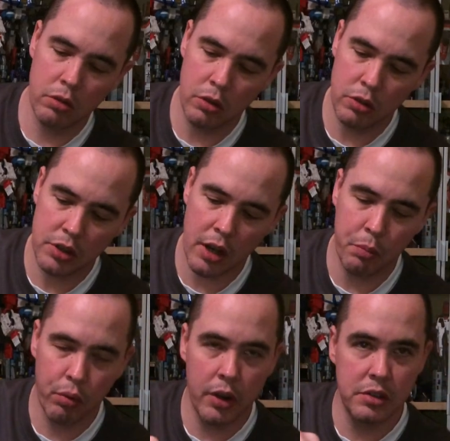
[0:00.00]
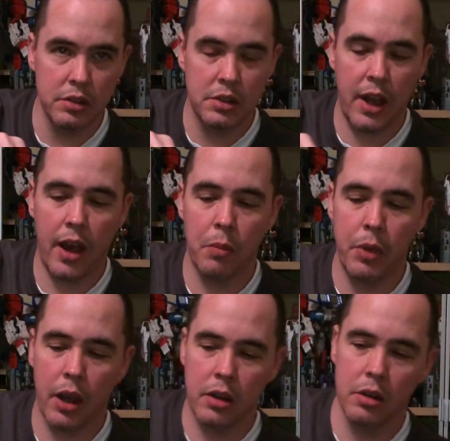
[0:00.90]
You just kind of press this tab
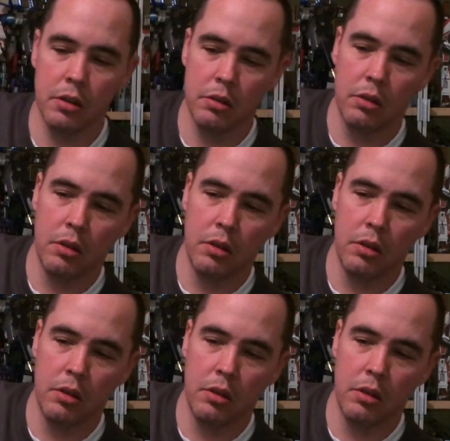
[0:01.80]
back here,